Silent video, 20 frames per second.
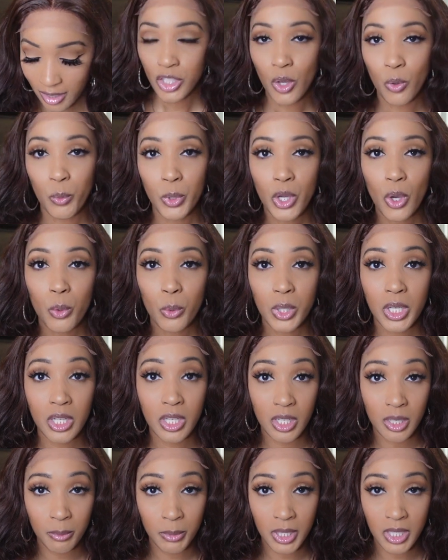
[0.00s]
So we're gonna
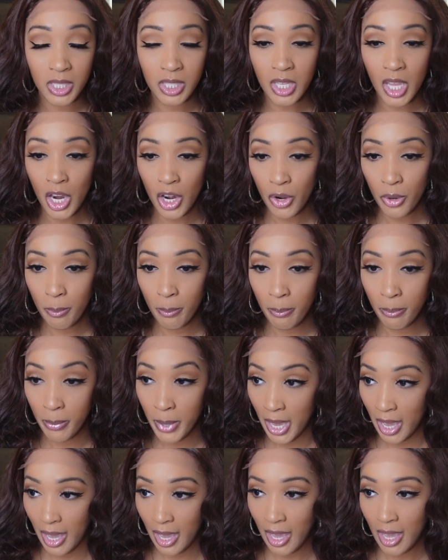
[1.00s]
clip this hair
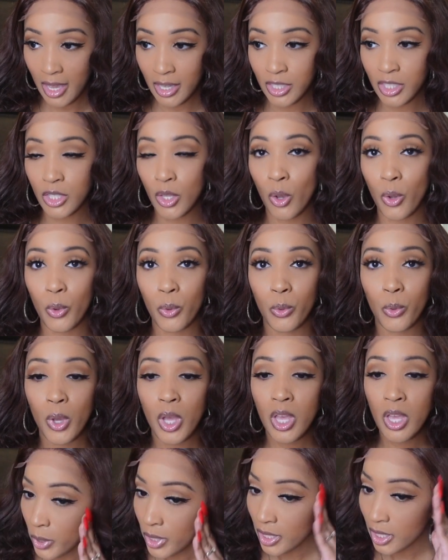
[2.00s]
back so
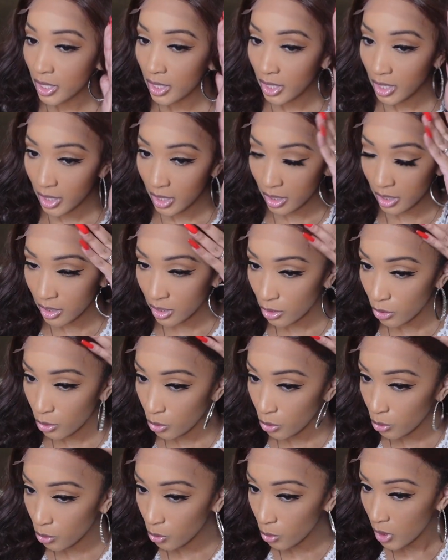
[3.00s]
we can get
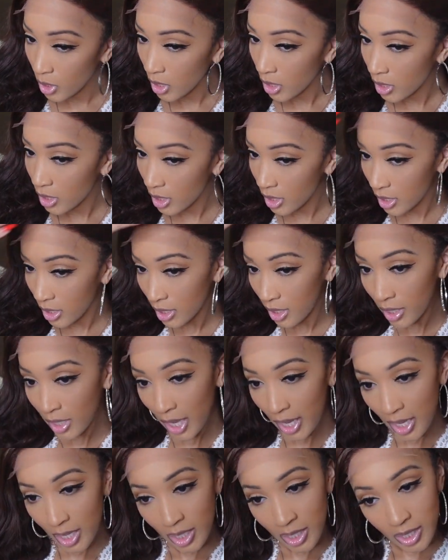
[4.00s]
into this
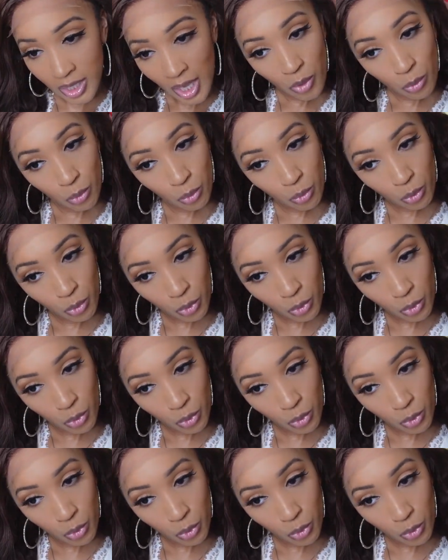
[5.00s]
lace and